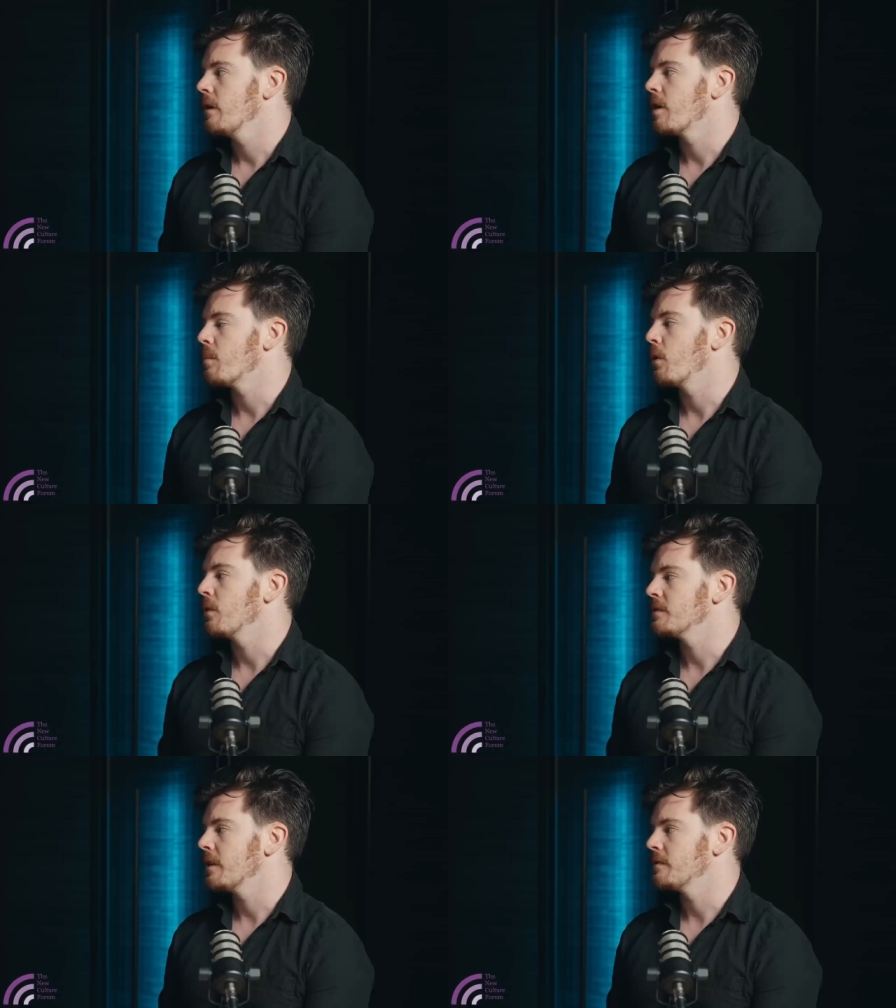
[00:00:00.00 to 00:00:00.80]
that
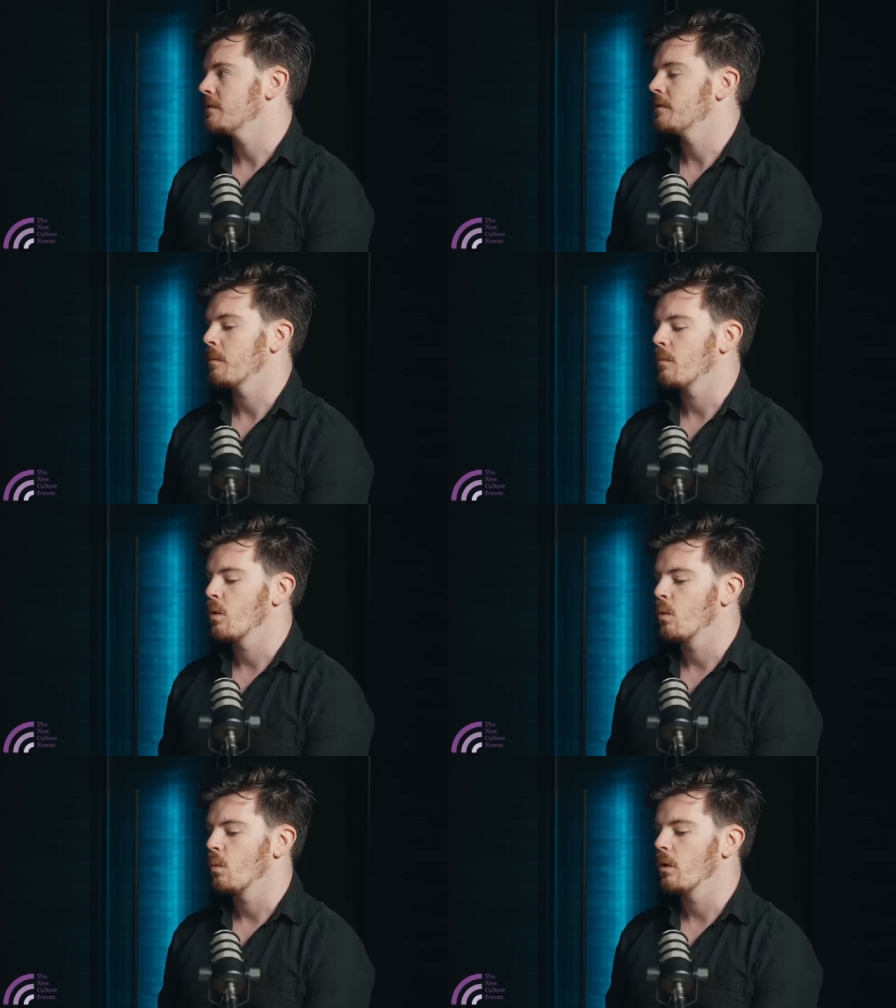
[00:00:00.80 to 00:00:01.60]
both sidesism
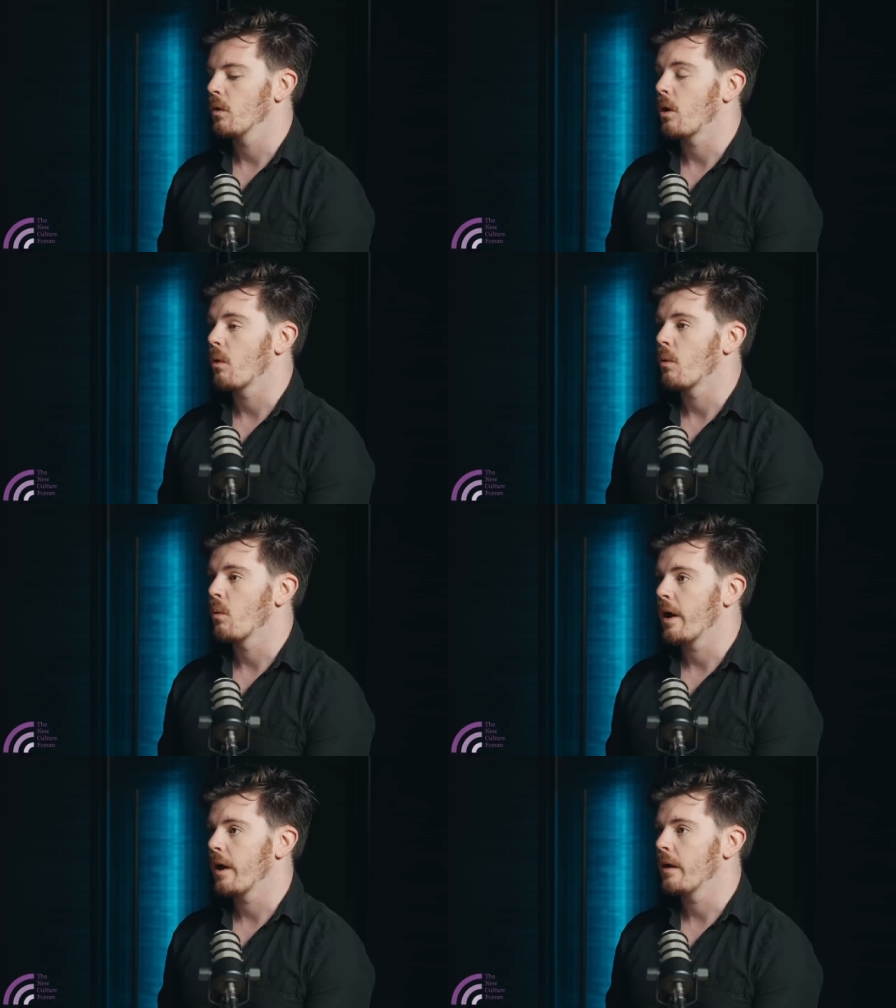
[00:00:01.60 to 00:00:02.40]
will go
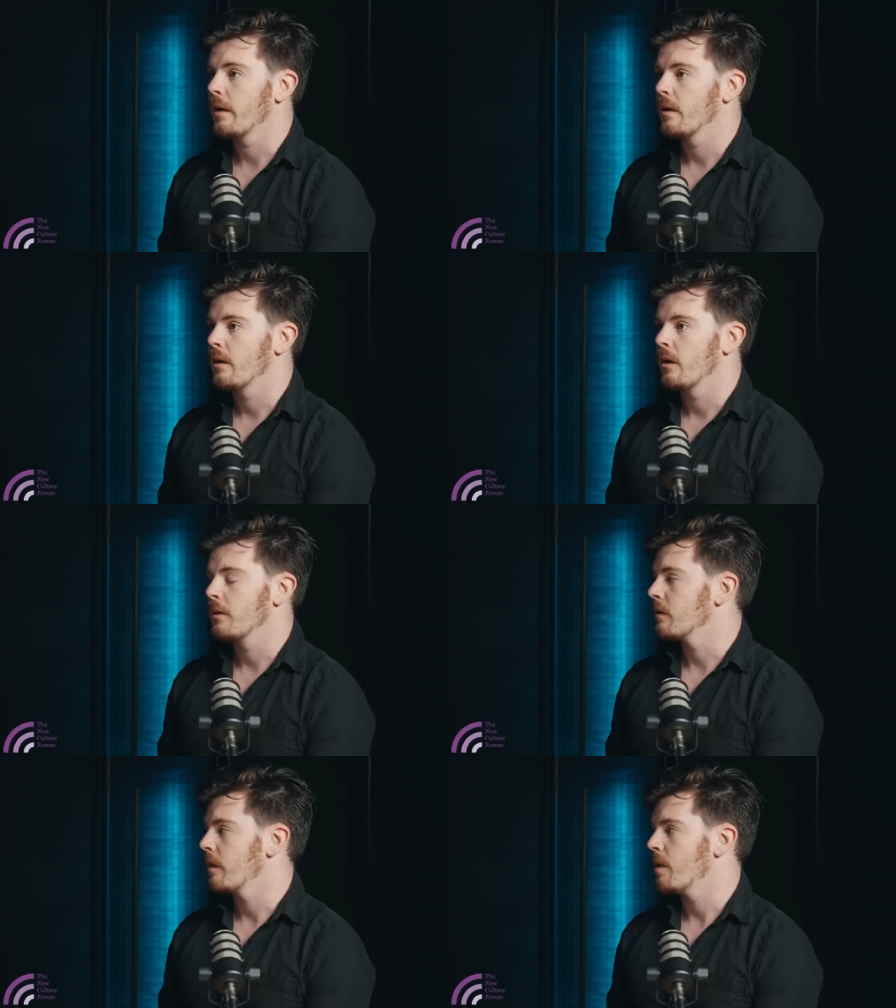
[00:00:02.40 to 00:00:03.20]
away
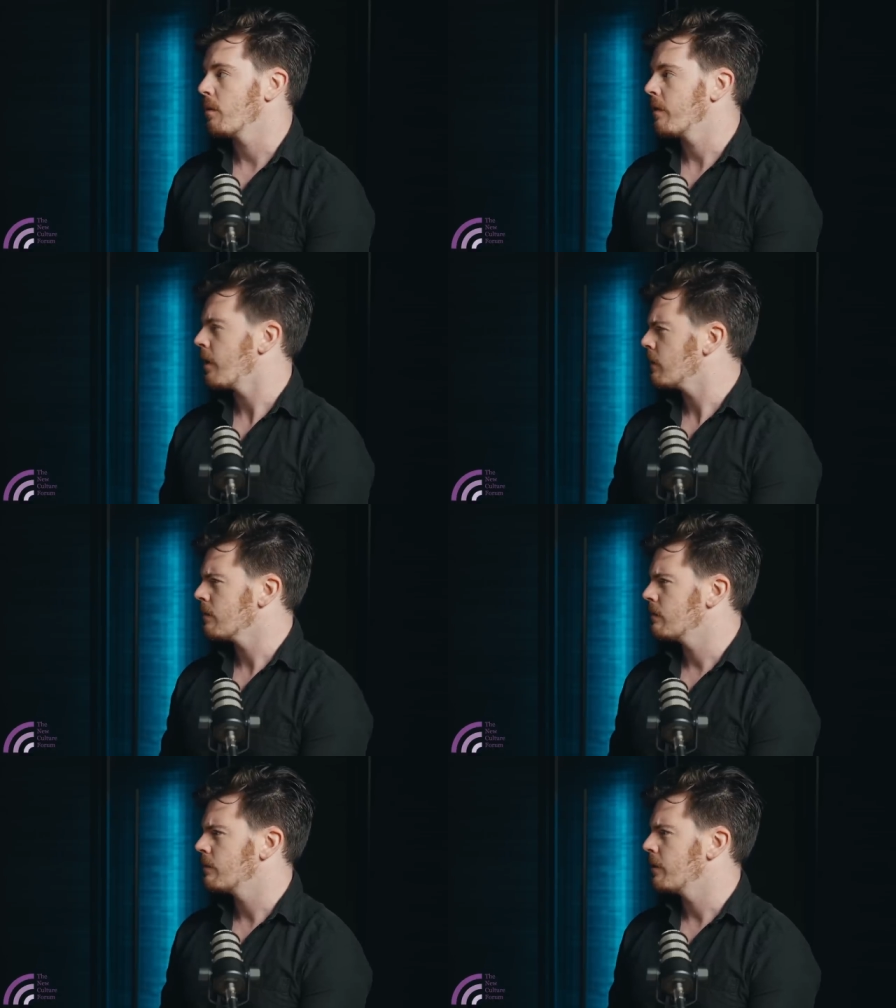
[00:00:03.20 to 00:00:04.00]
under labor. They
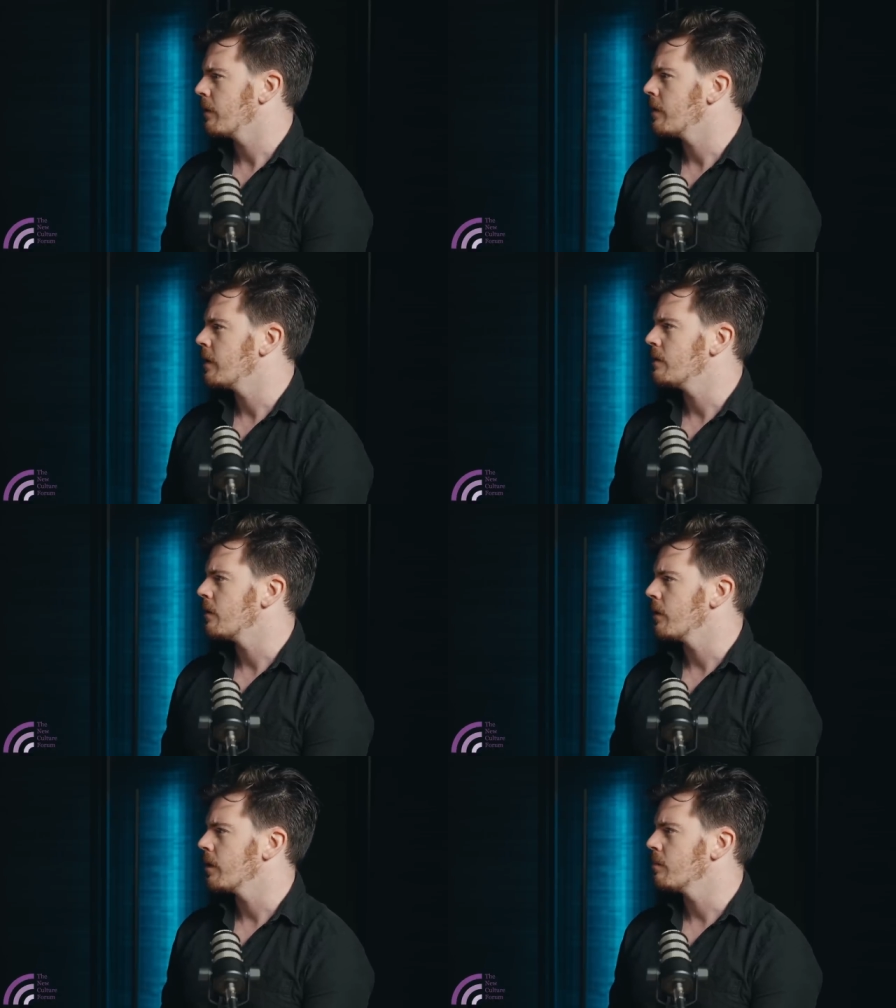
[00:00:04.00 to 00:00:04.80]
don't feel the need
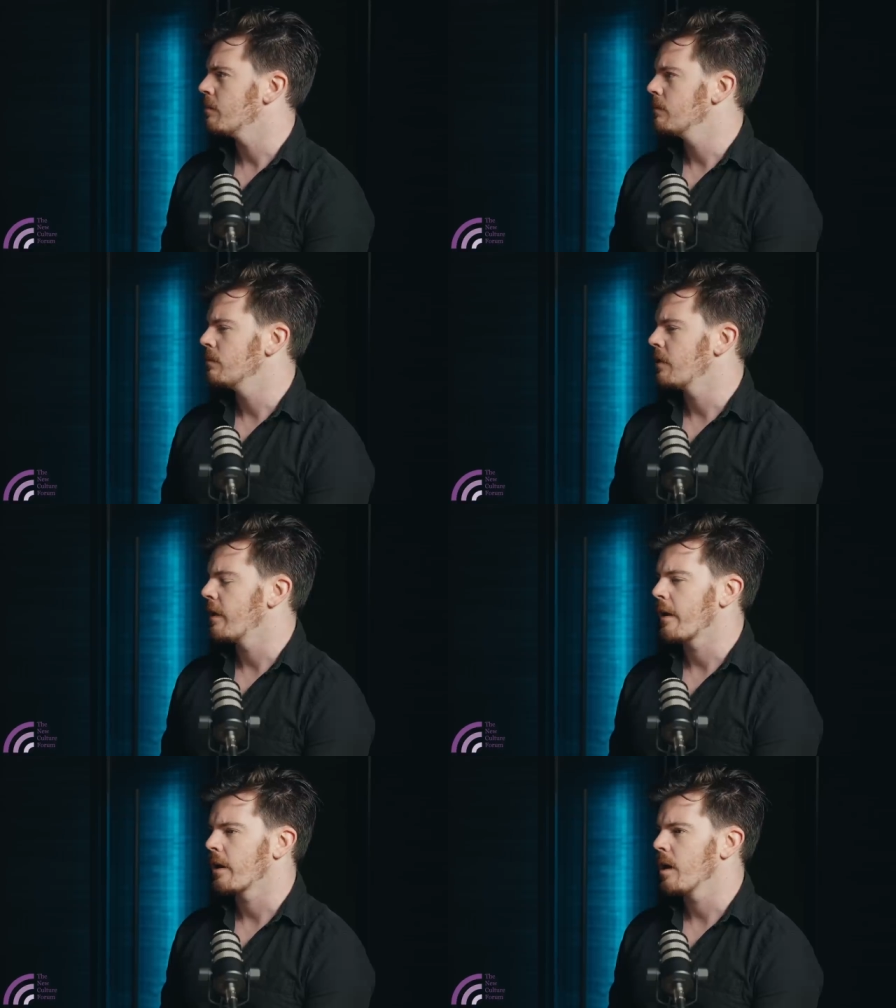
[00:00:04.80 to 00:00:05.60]
to really play
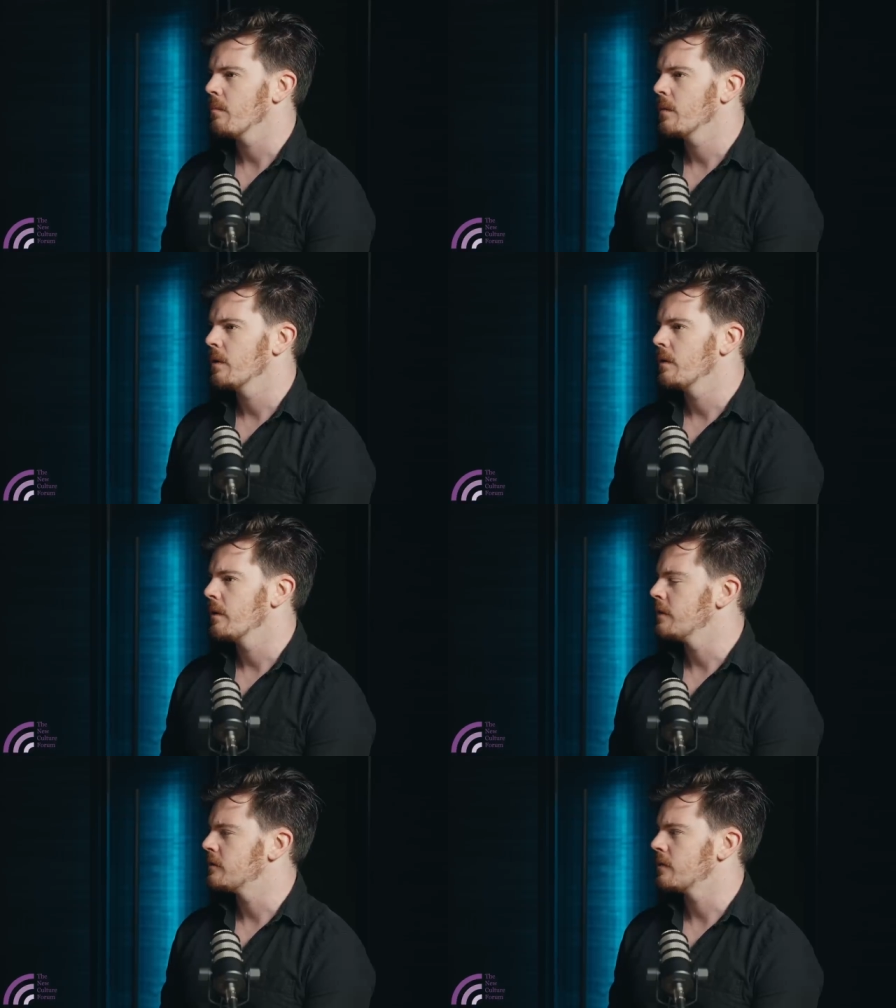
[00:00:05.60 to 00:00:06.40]
that game.
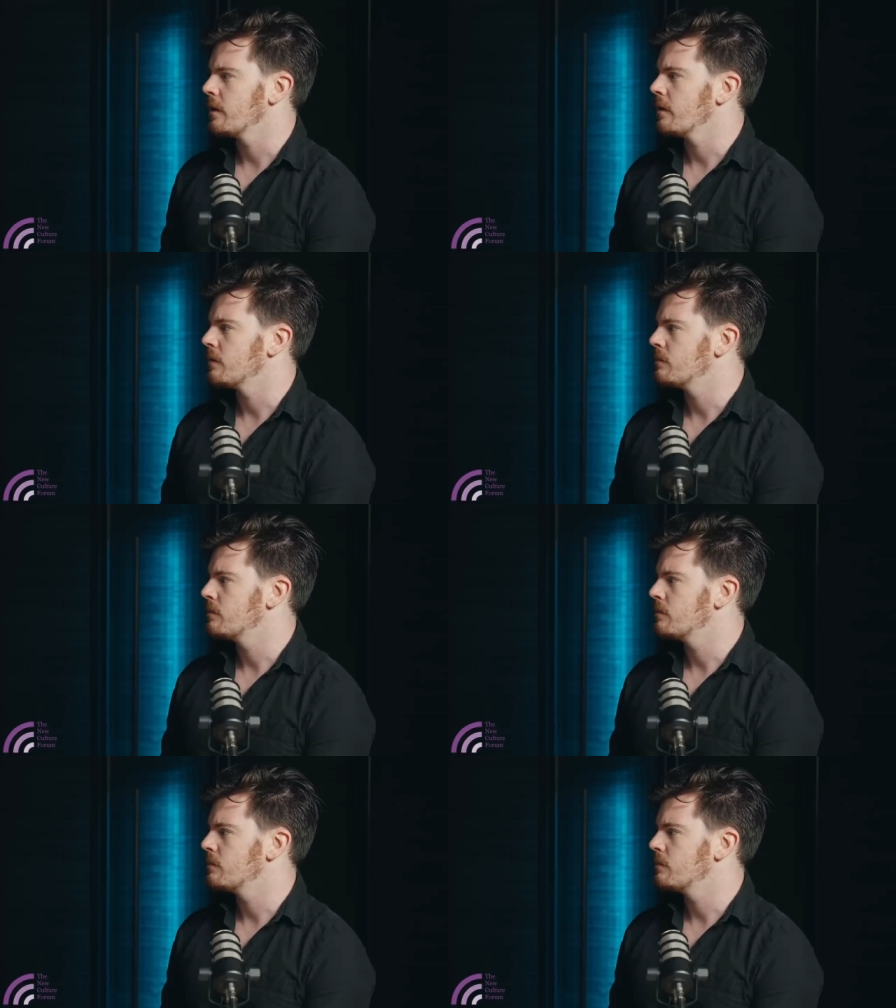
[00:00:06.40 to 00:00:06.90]
It's uh,